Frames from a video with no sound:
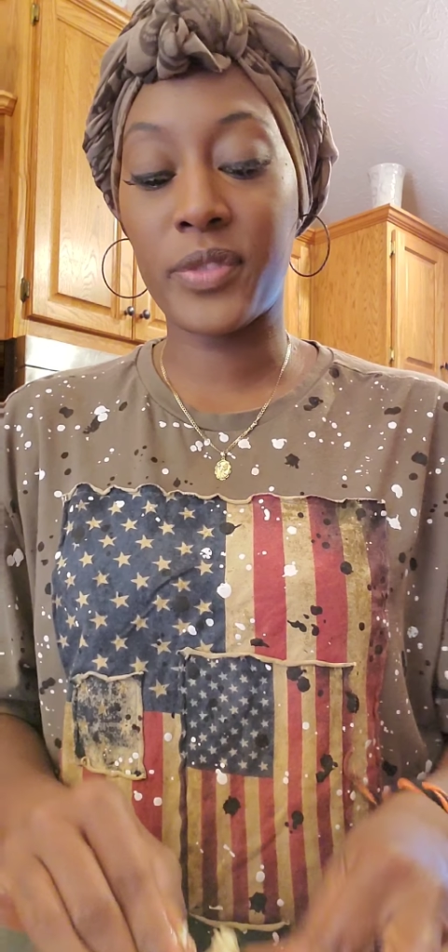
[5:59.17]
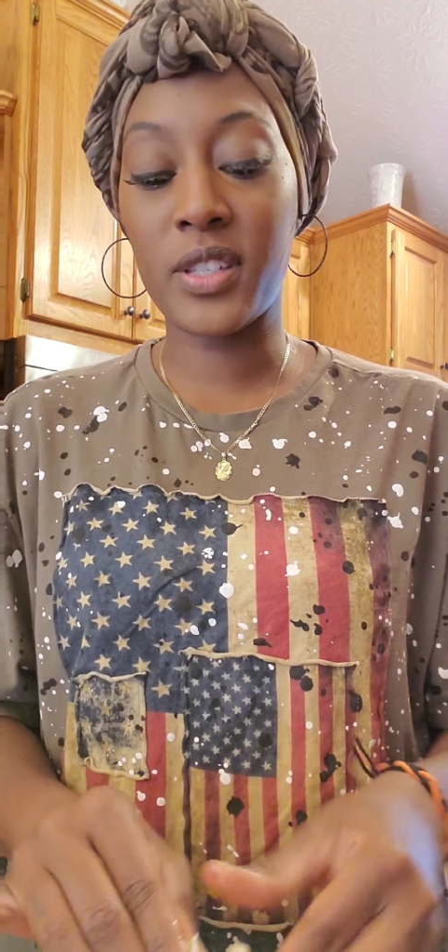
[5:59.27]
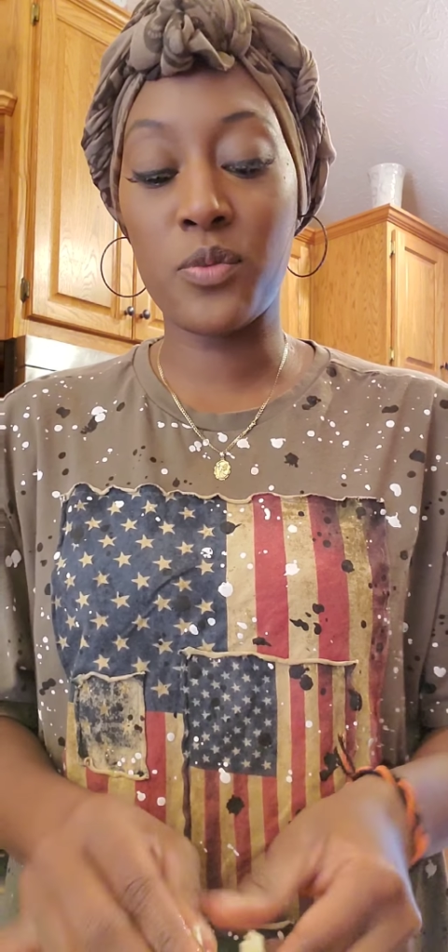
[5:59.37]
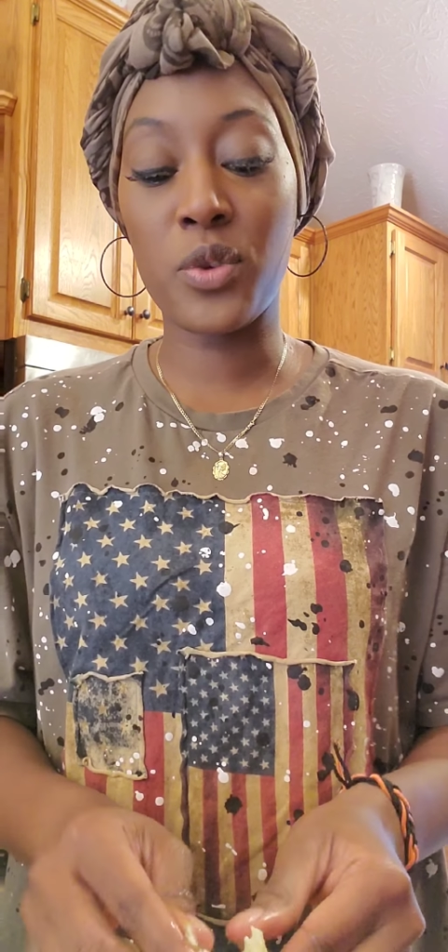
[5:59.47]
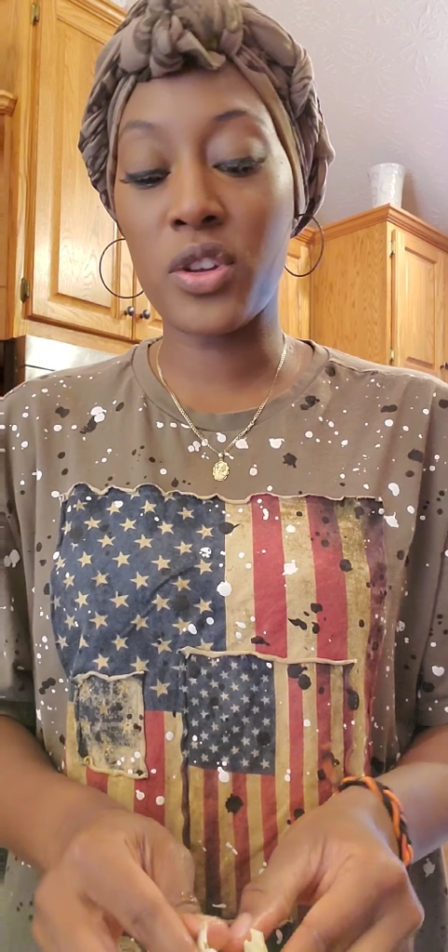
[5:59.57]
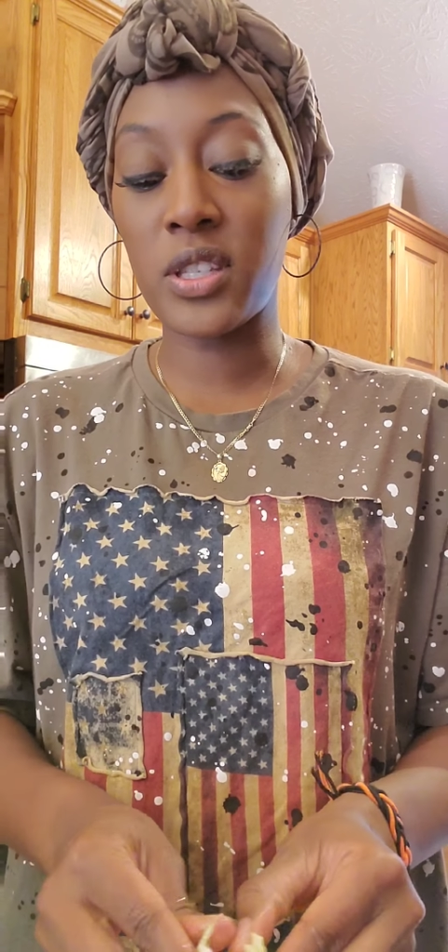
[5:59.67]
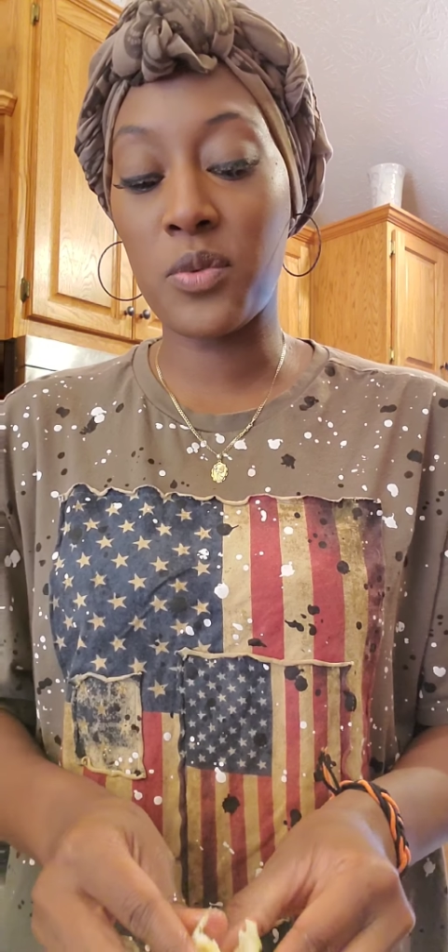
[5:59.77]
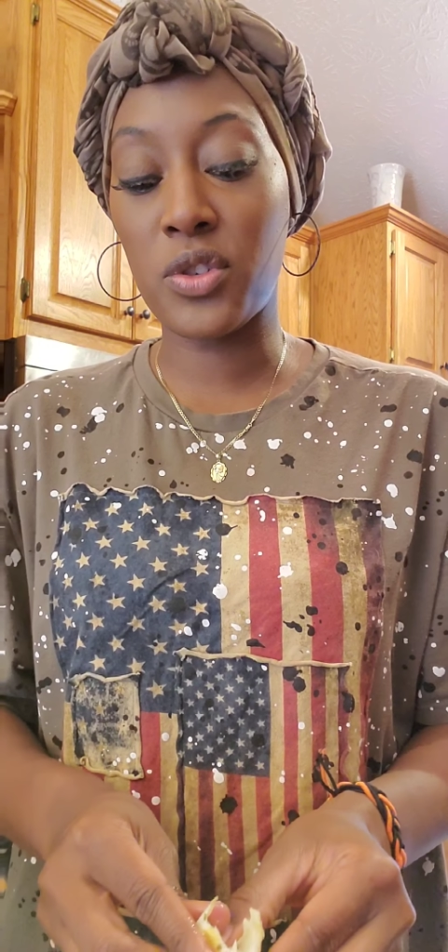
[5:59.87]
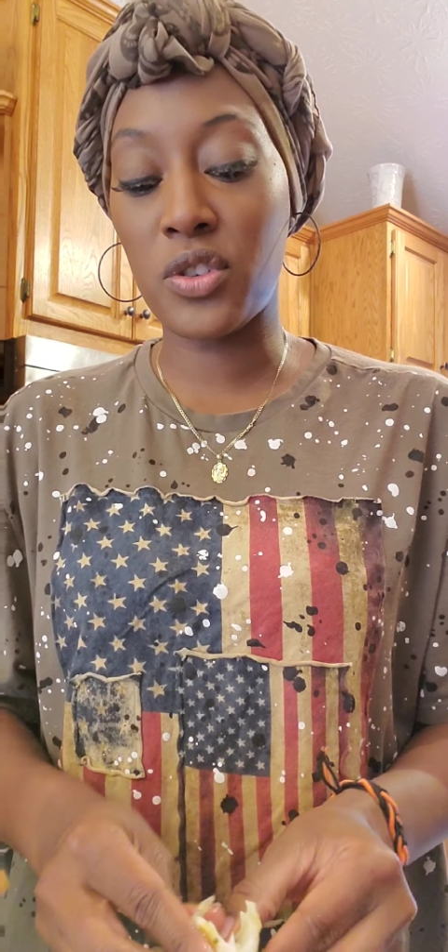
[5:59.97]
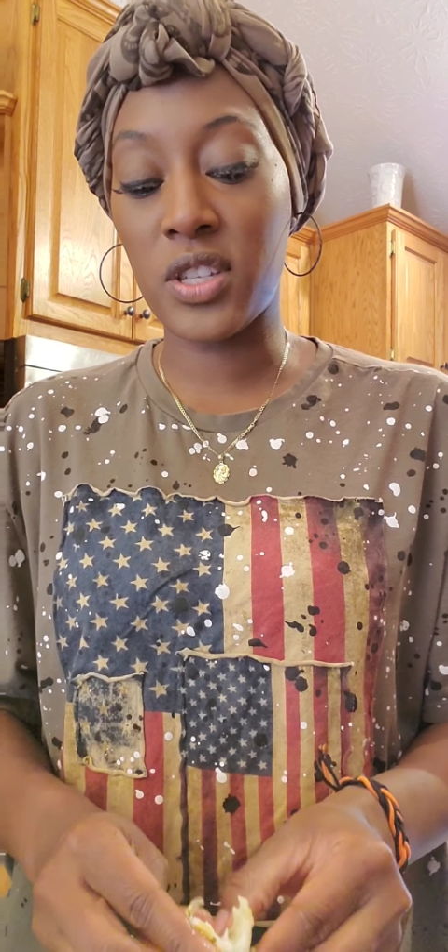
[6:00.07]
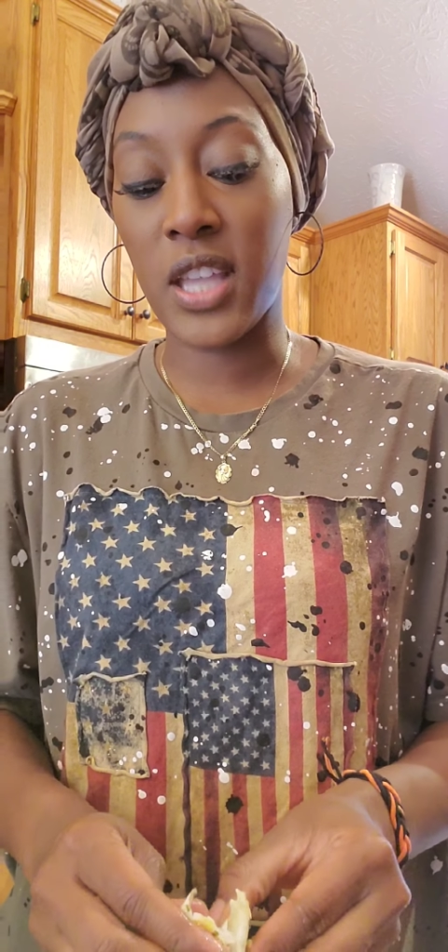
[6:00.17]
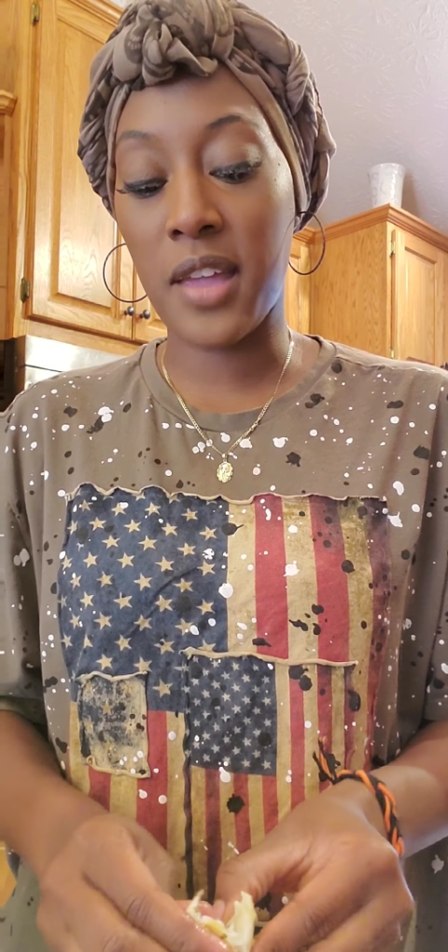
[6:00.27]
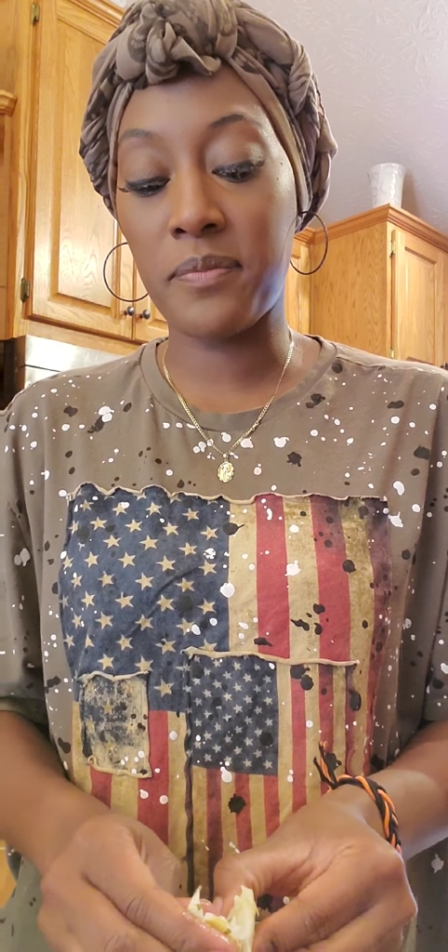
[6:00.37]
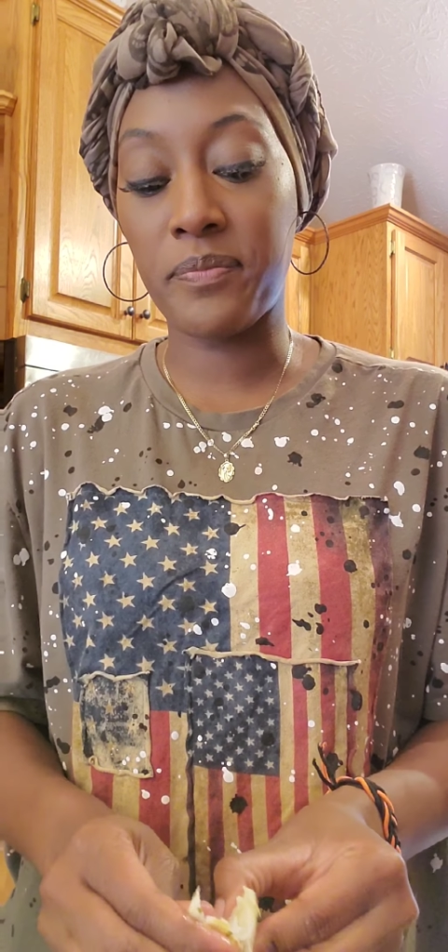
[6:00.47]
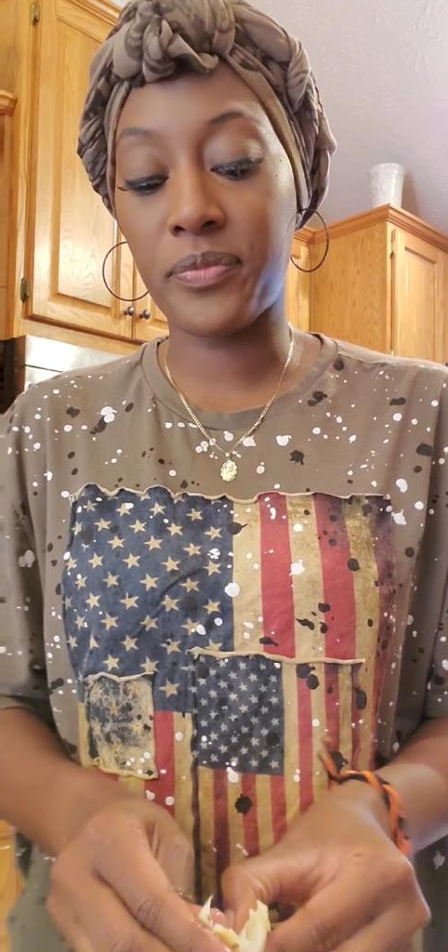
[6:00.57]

And we're going to see what you say.